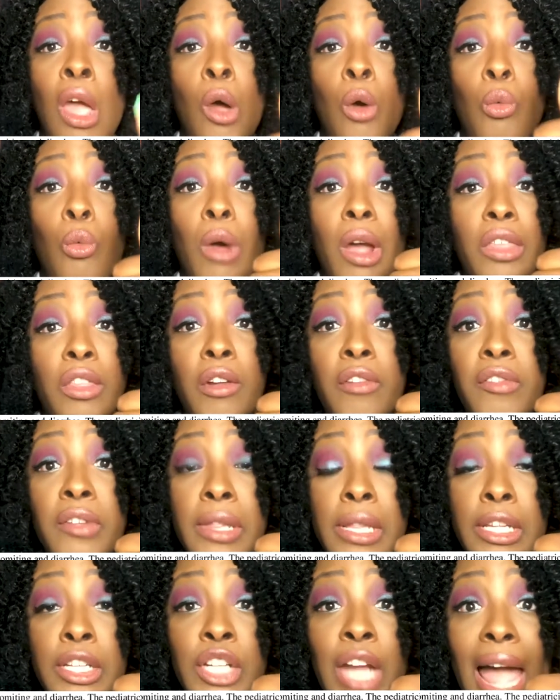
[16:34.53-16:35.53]
Whether if
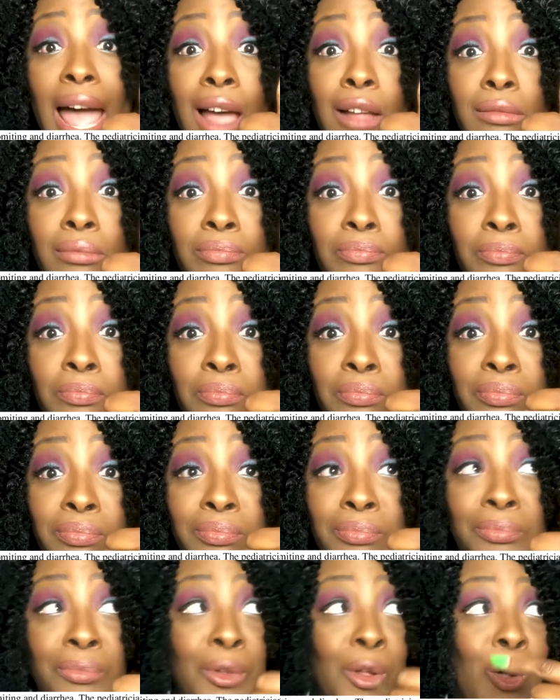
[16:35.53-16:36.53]
it's a child
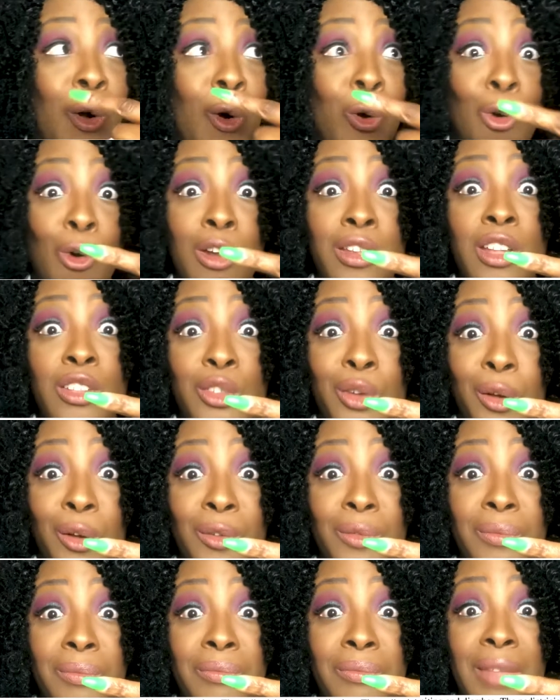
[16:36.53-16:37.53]
or an
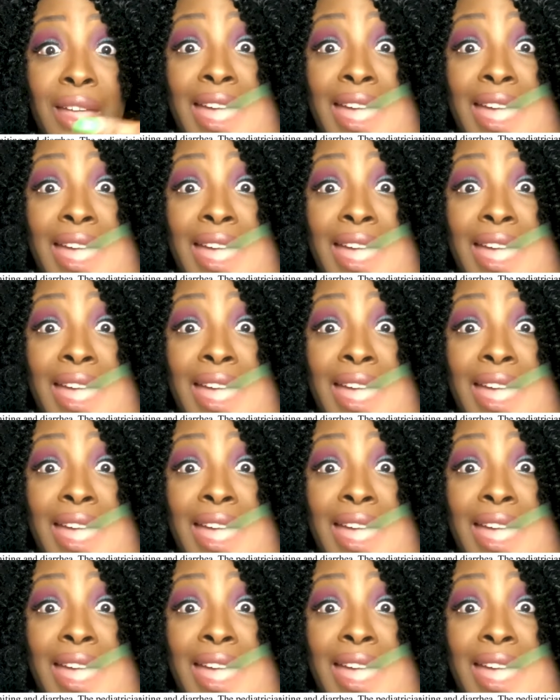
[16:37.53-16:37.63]
adult,